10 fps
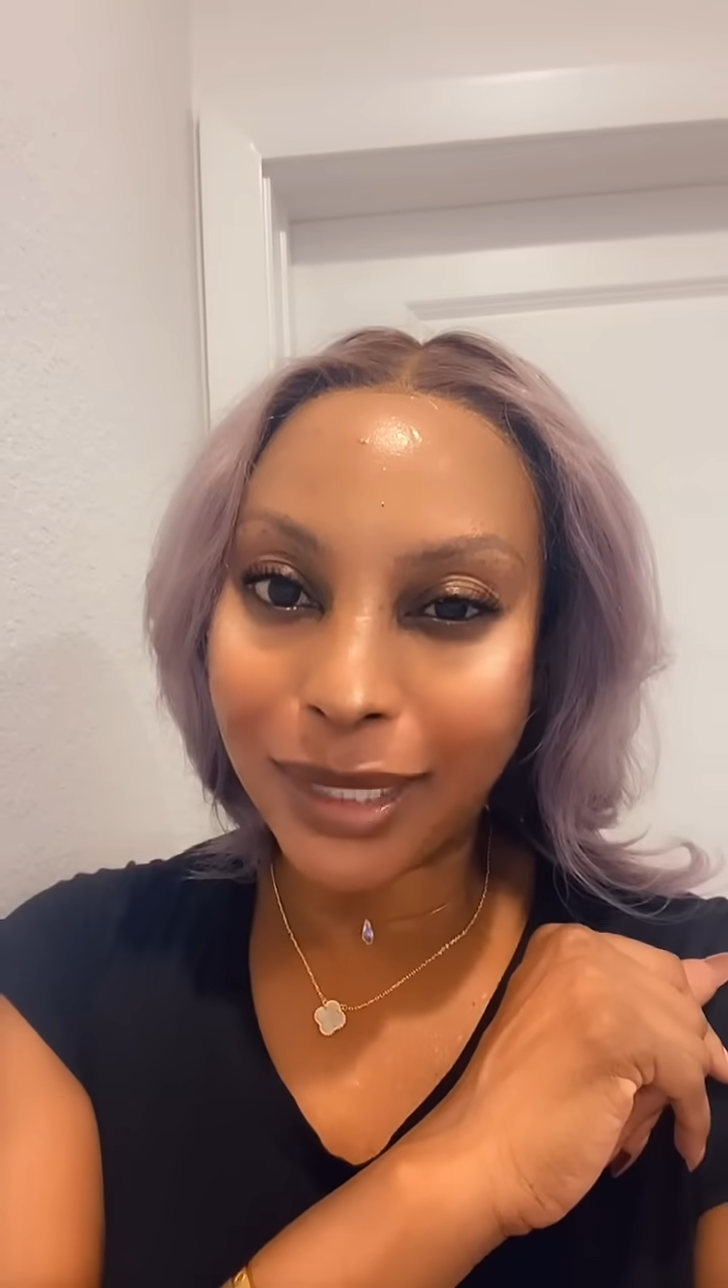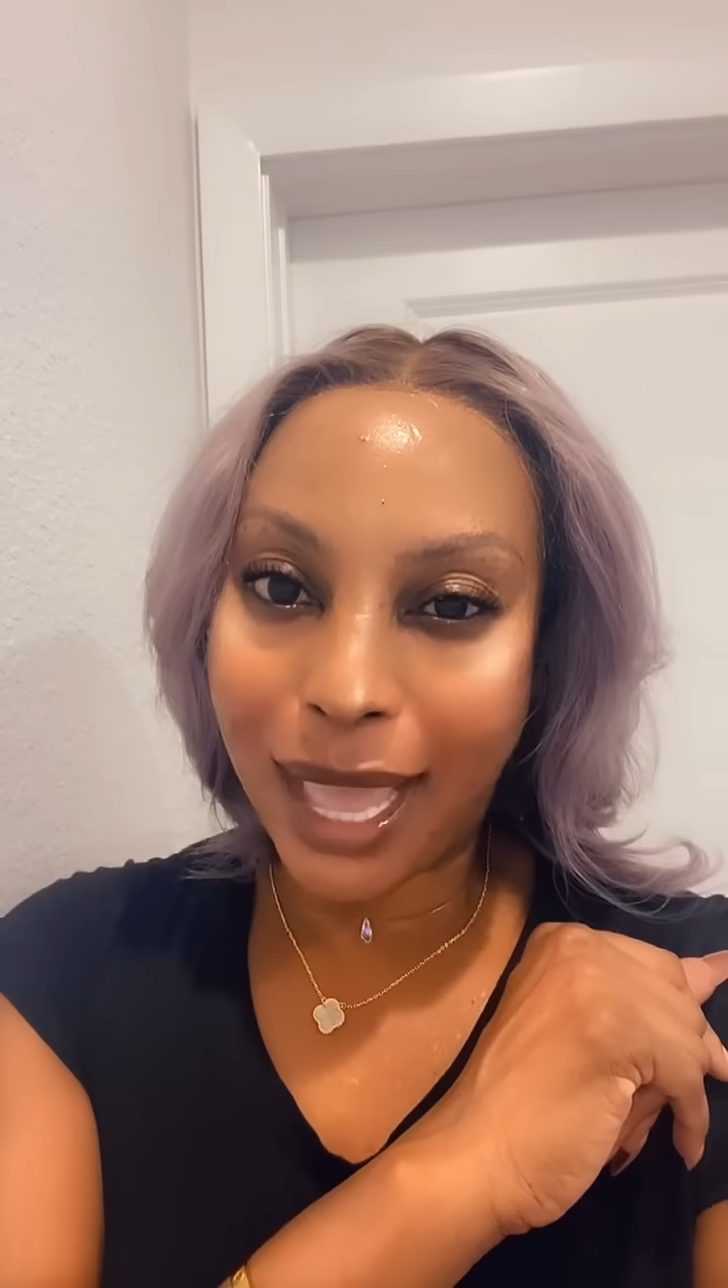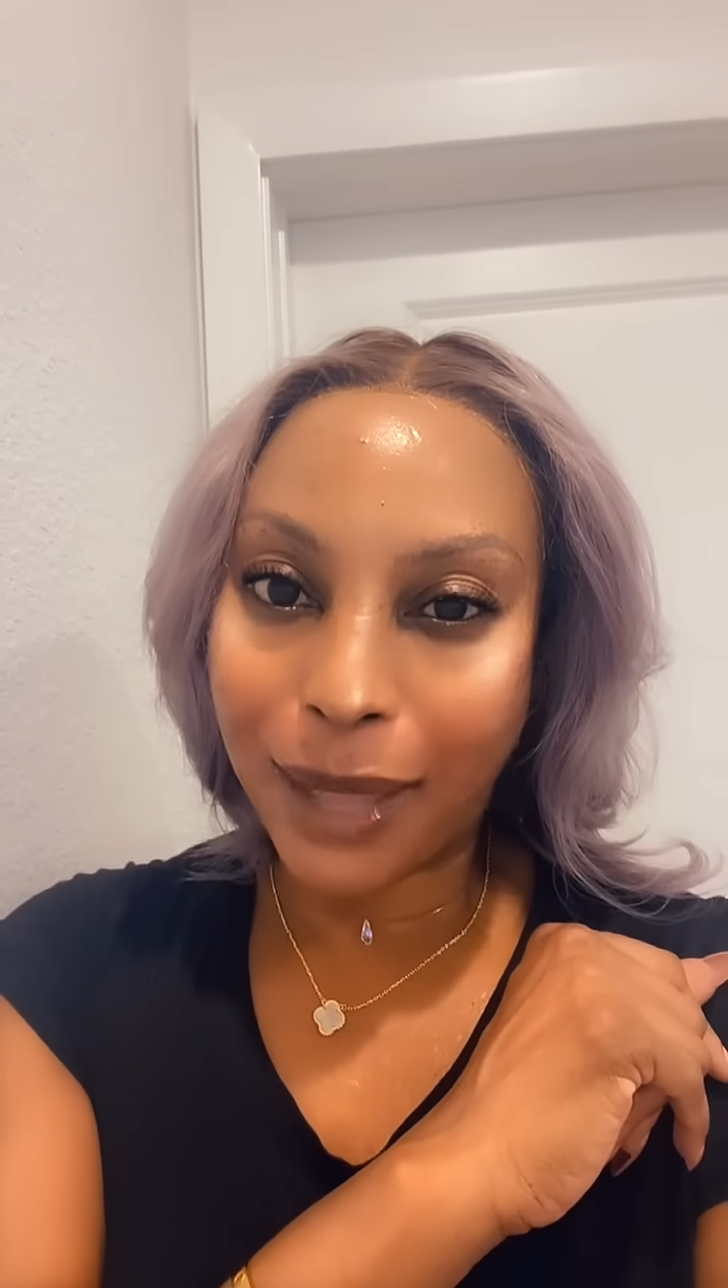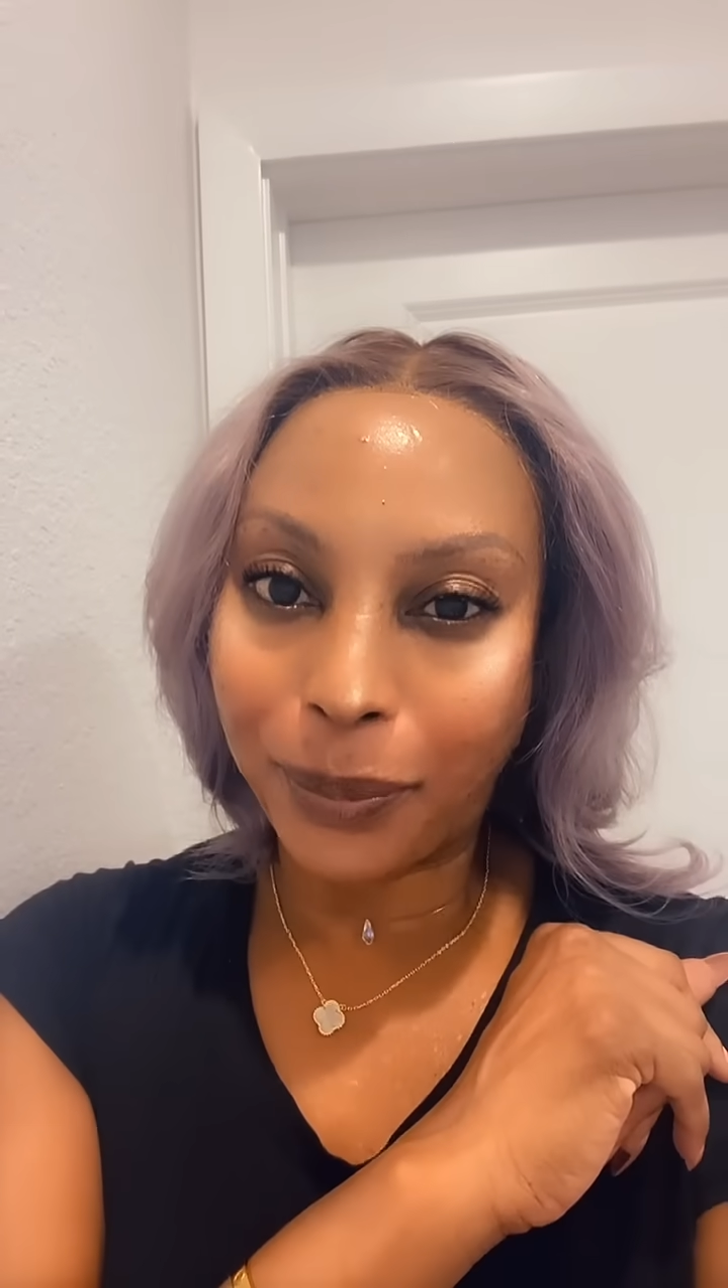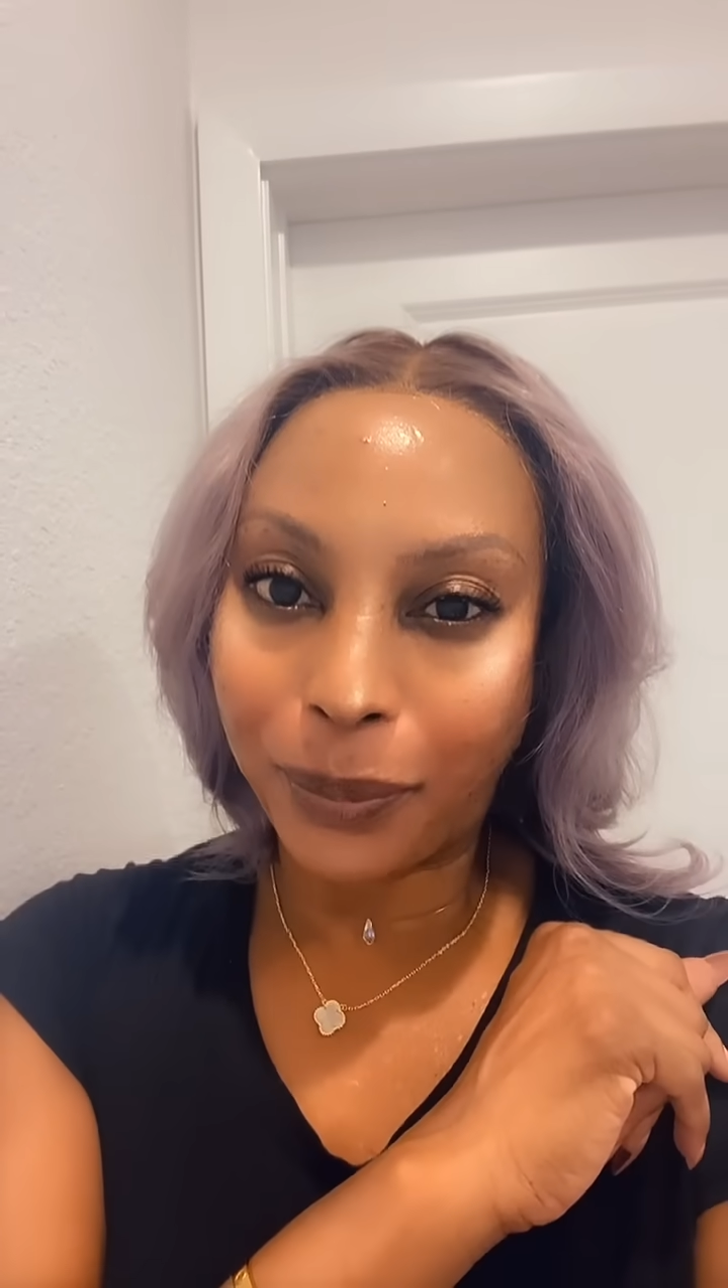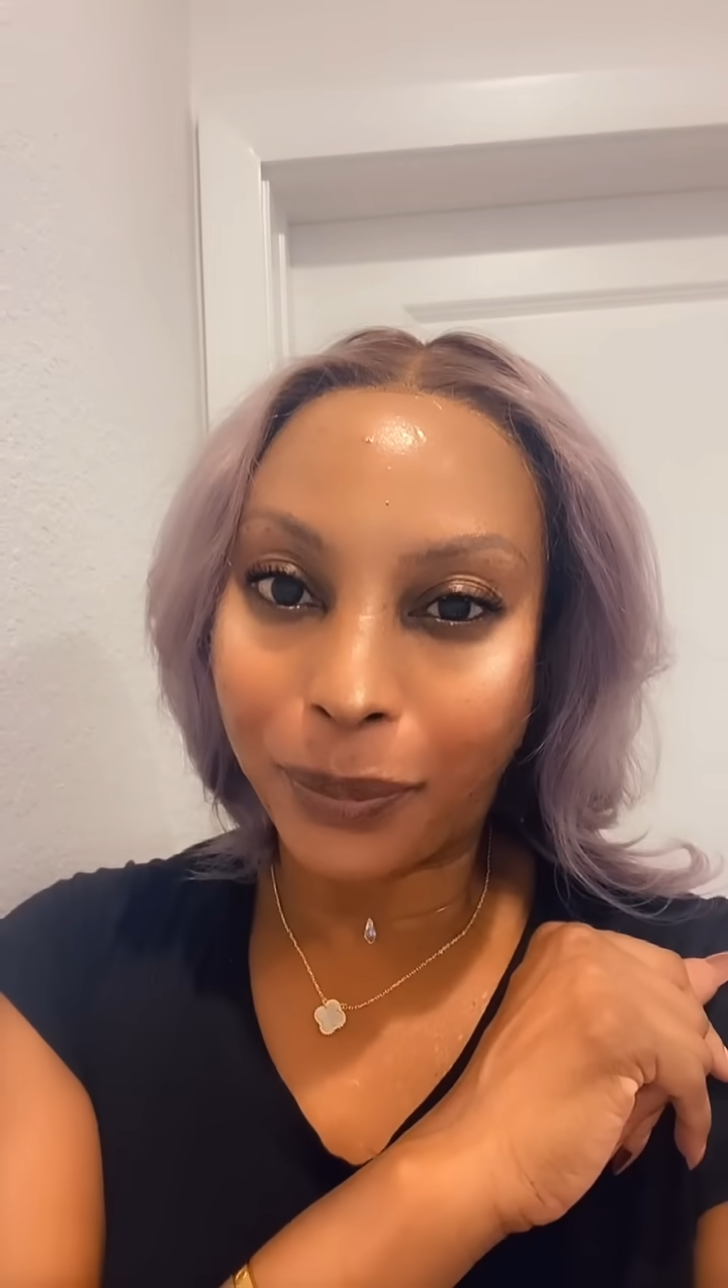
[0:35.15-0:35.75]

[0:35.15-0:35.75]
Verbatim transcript: that.